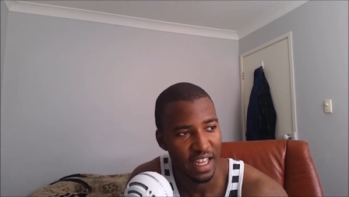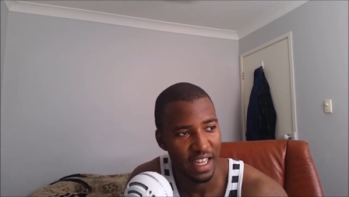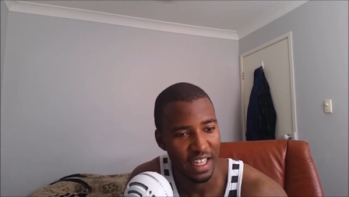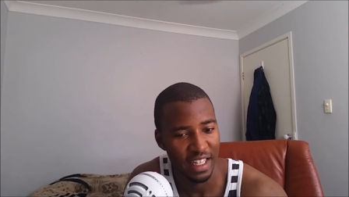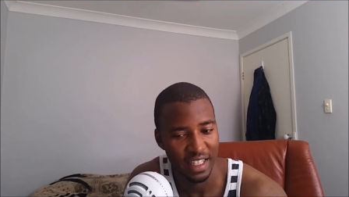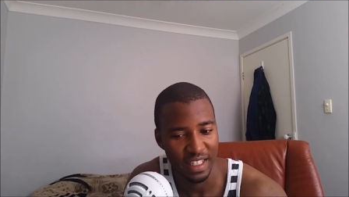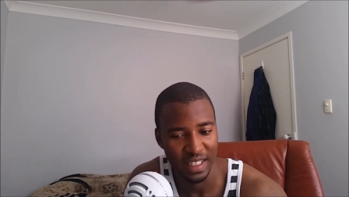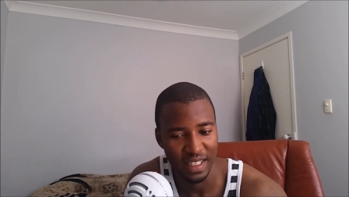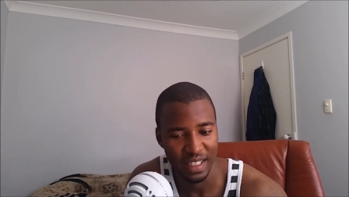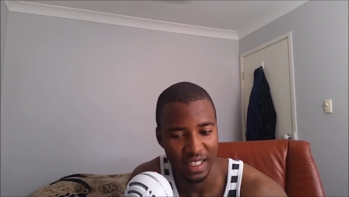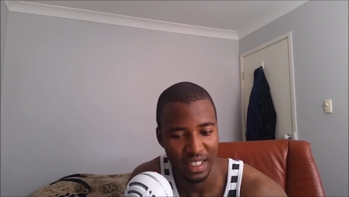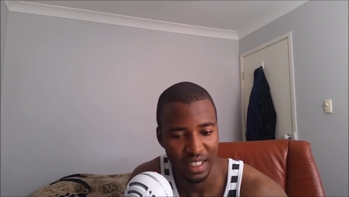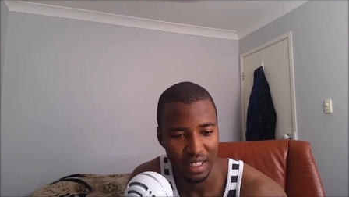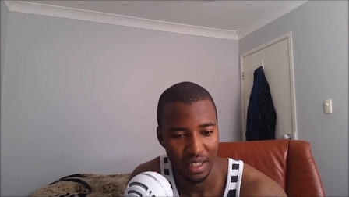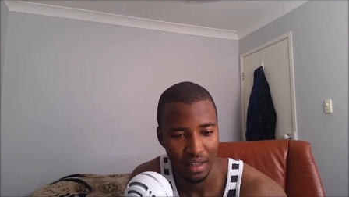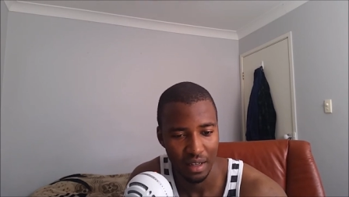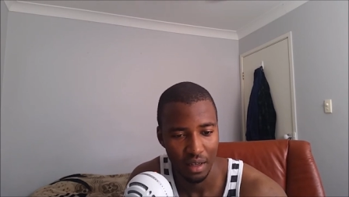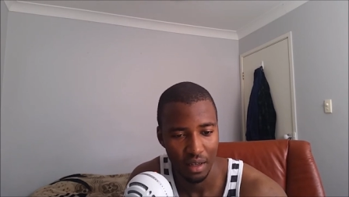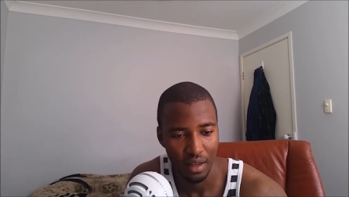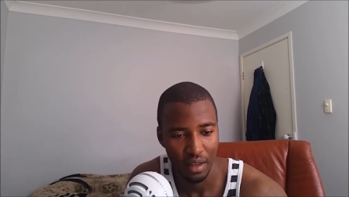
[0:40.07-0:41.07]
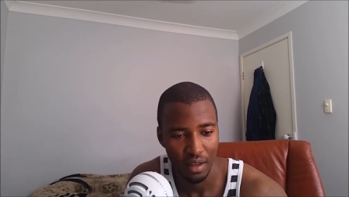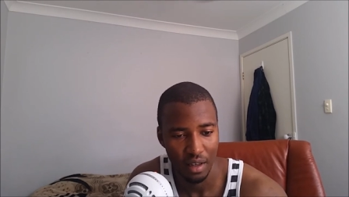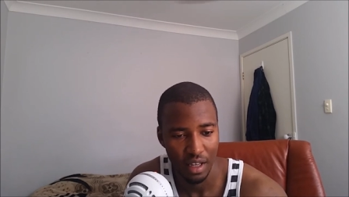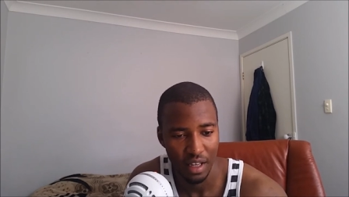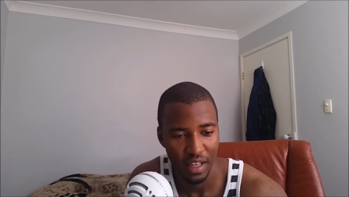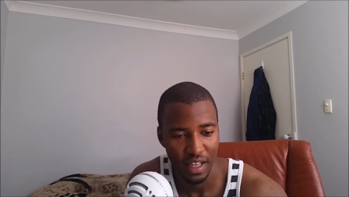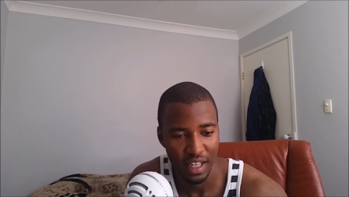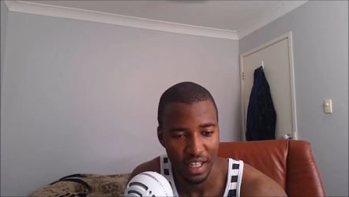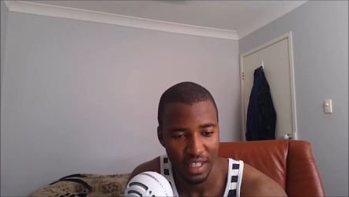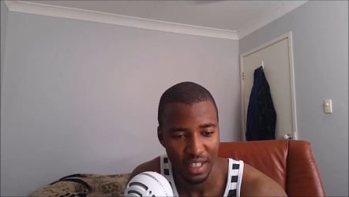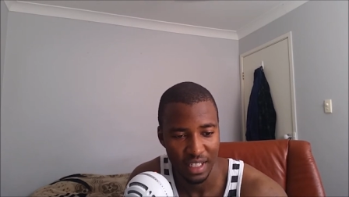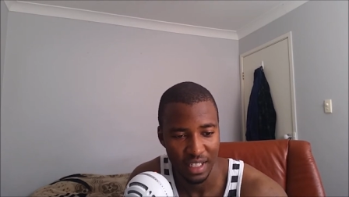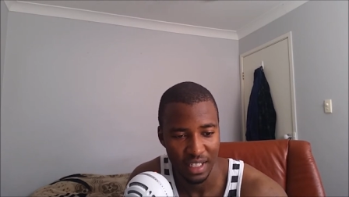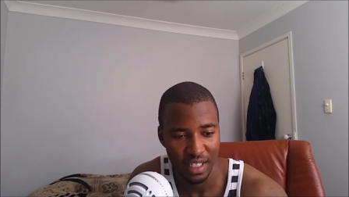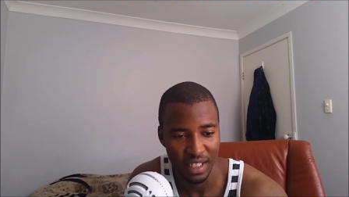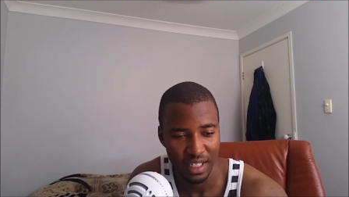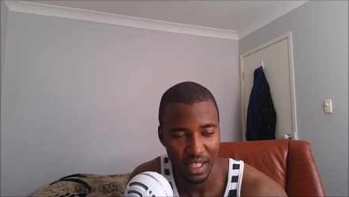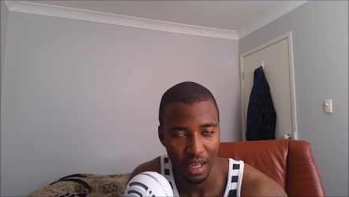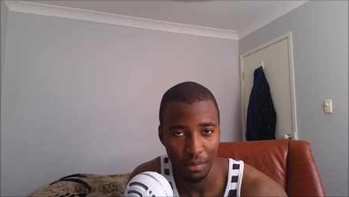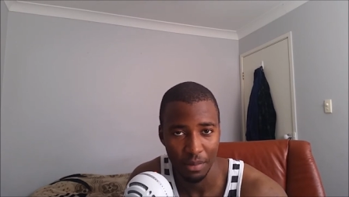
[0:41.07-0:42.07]
It's
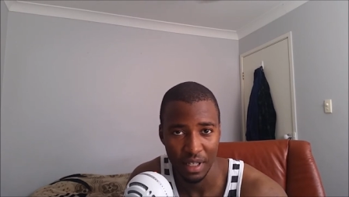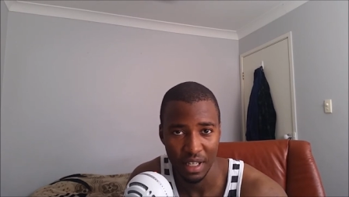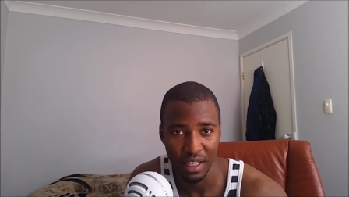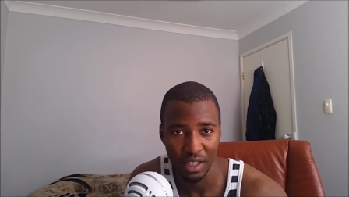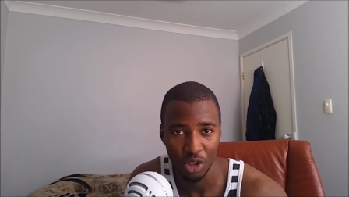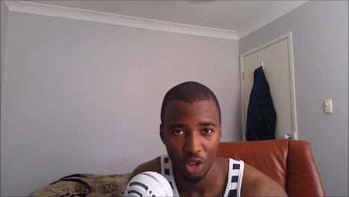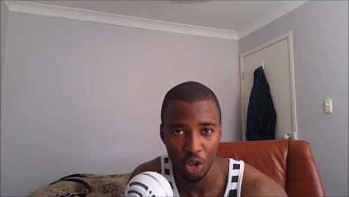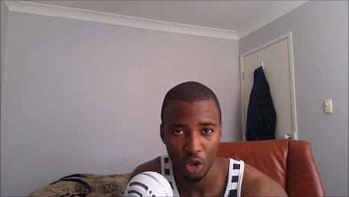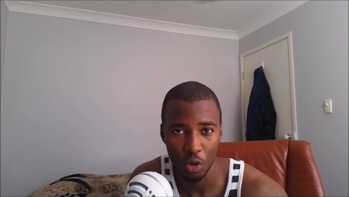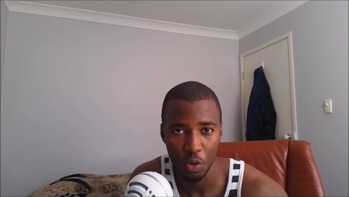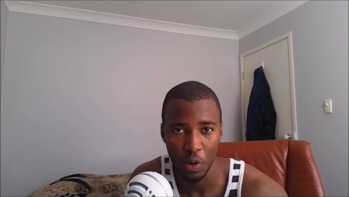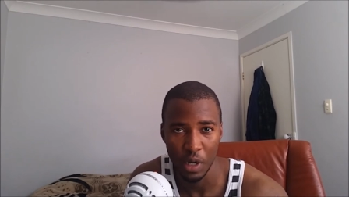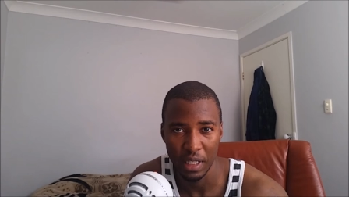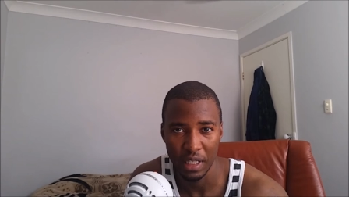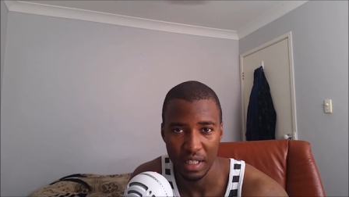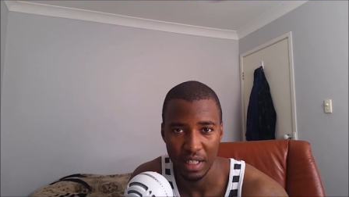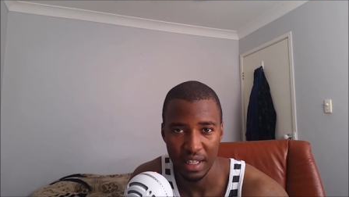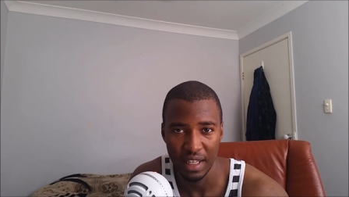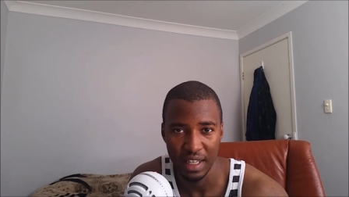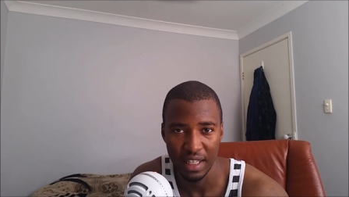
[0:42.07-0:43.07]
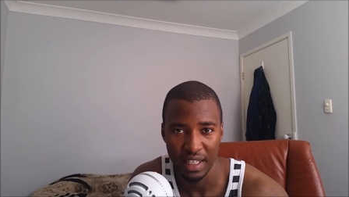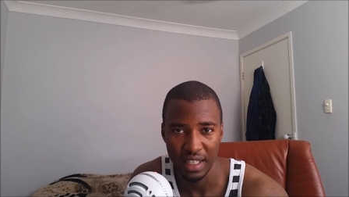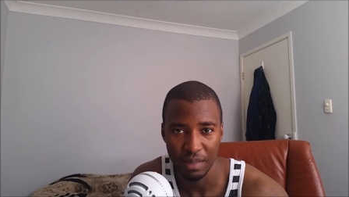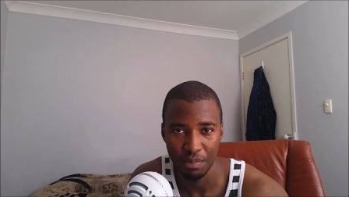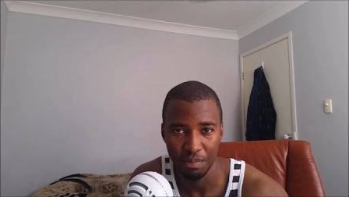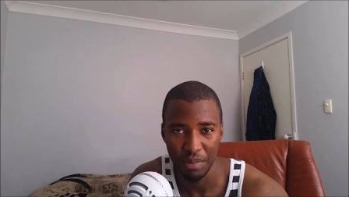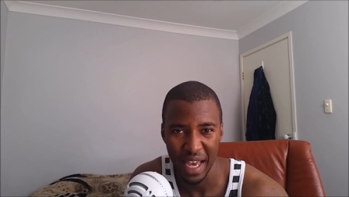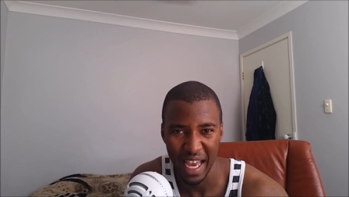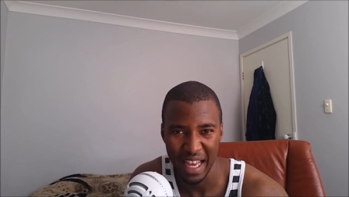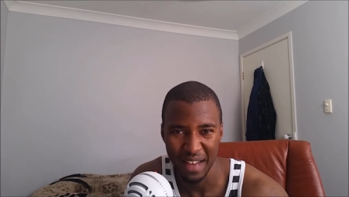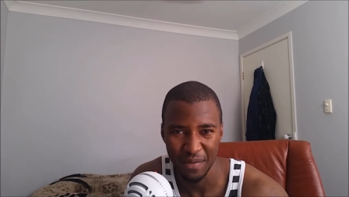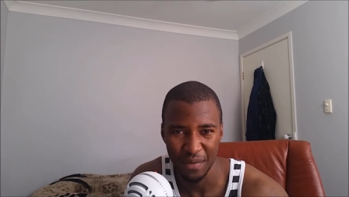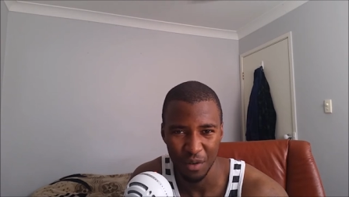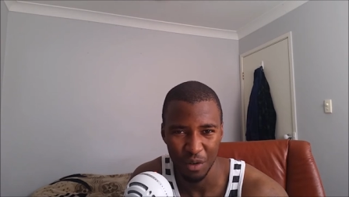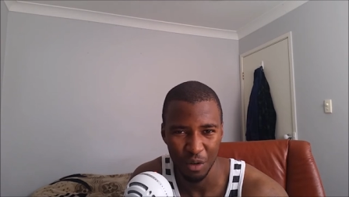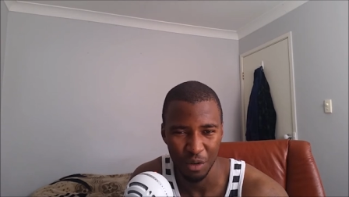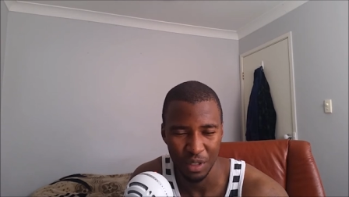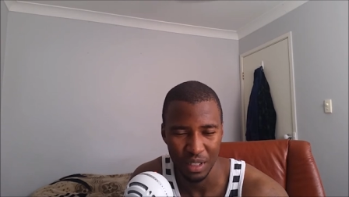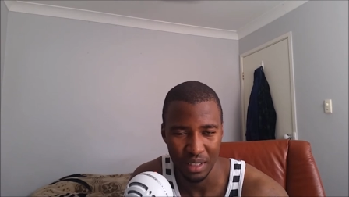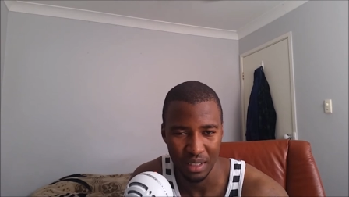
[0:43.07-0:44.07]
something new and it's
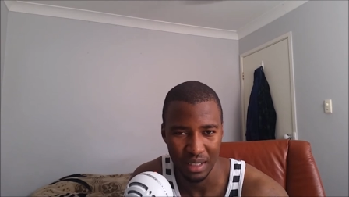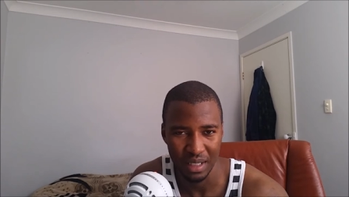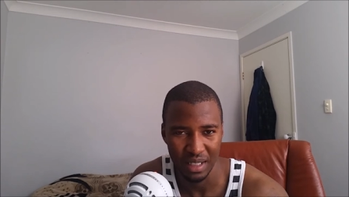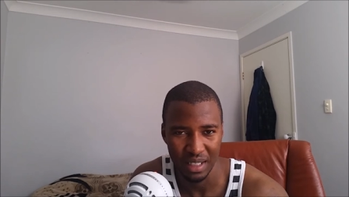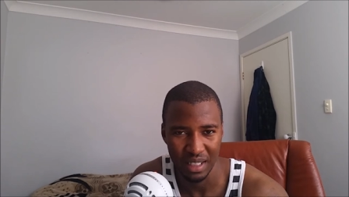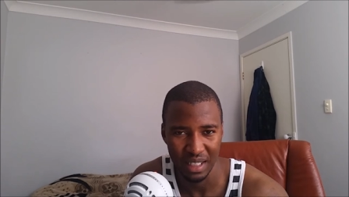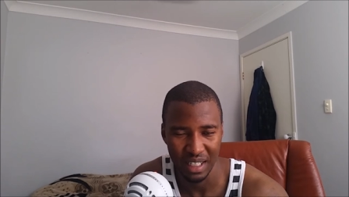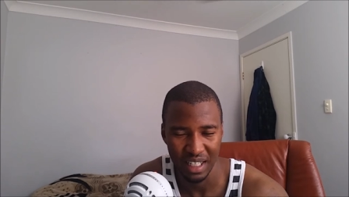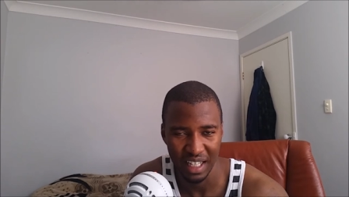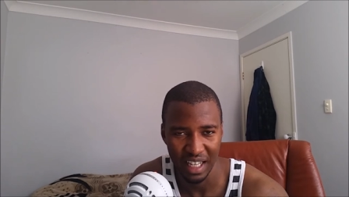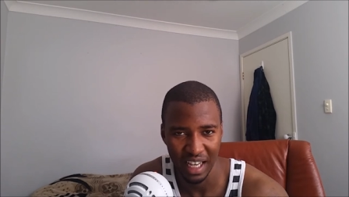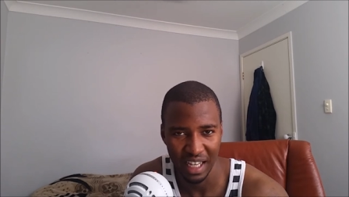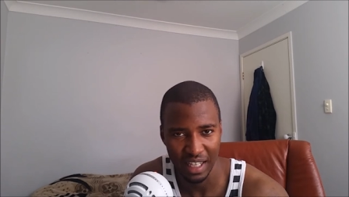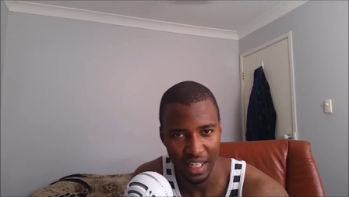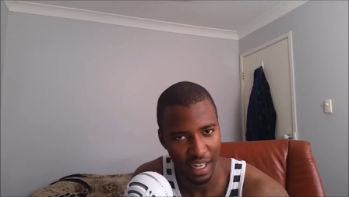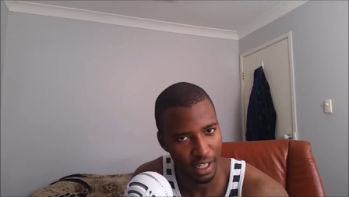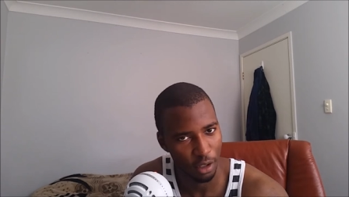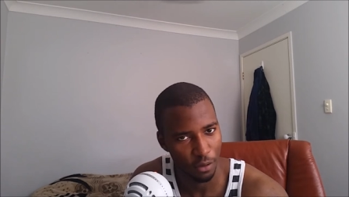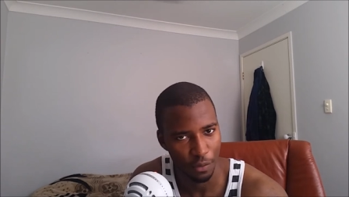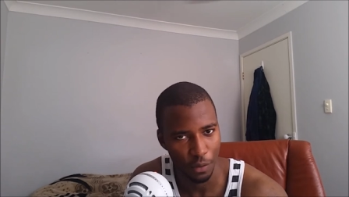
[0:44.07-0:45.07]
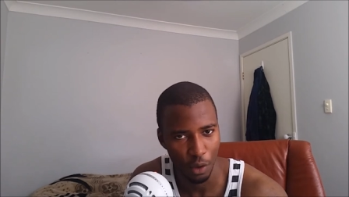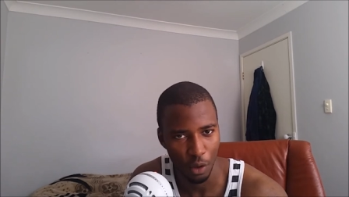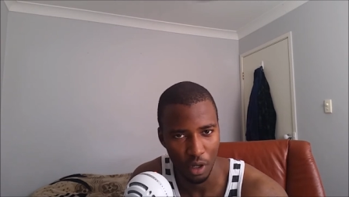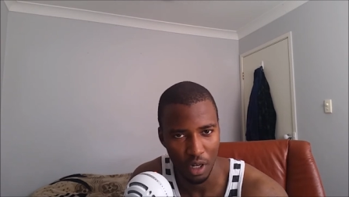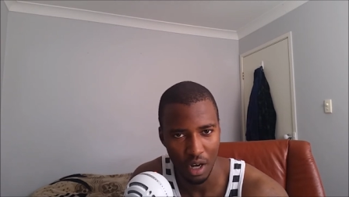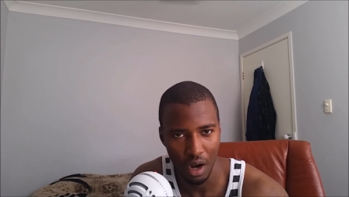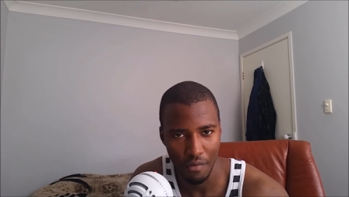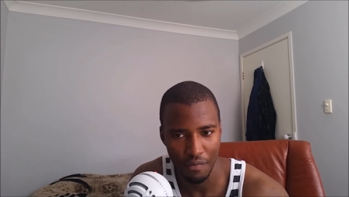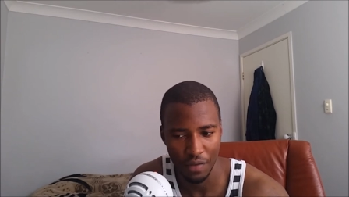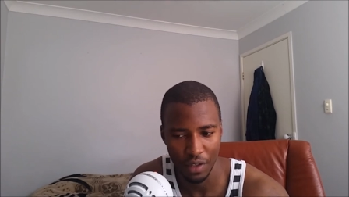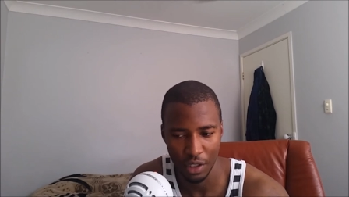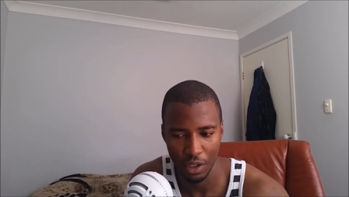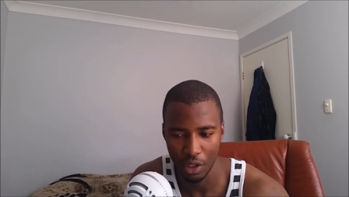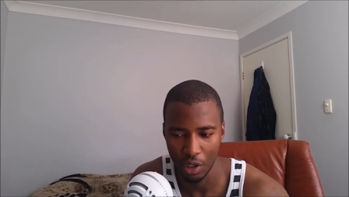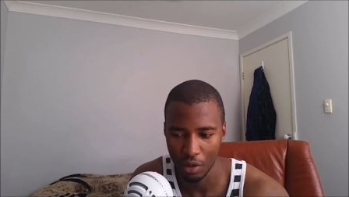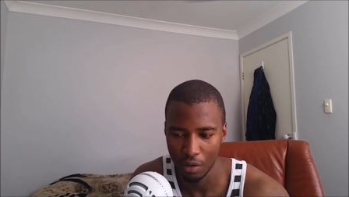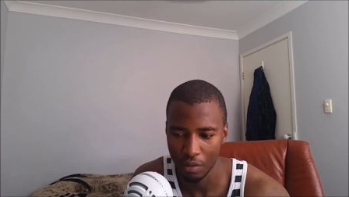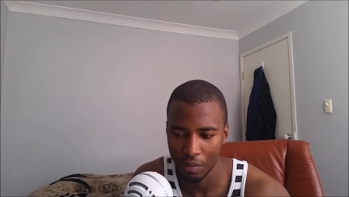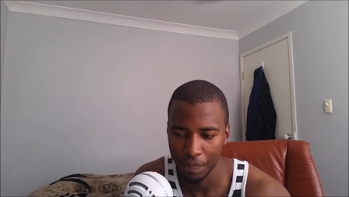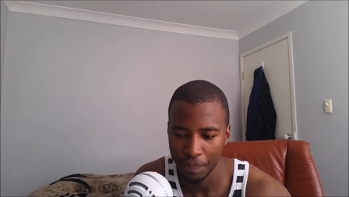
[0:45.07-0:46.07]
painful. It's getting out of your comfort
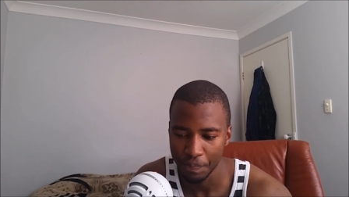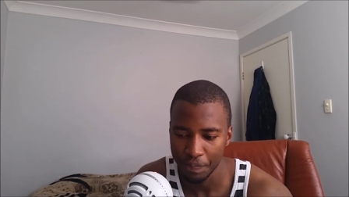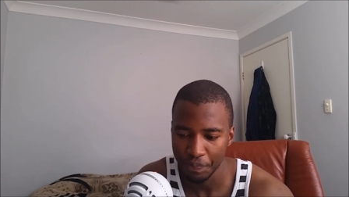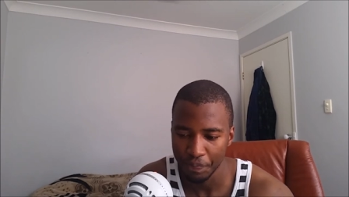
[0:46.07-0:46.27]
zone.